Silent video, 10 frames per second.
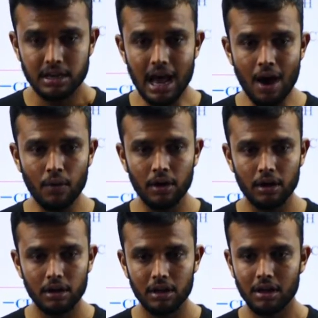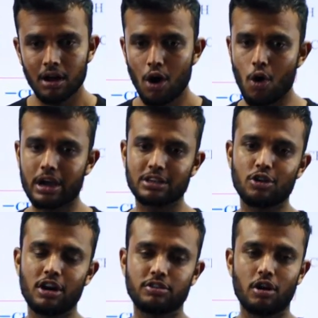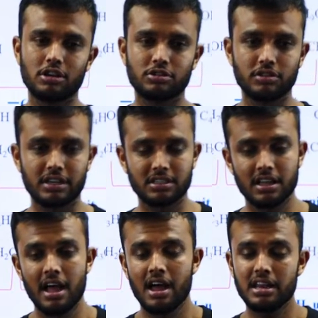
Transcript: Now, okay, sorry students.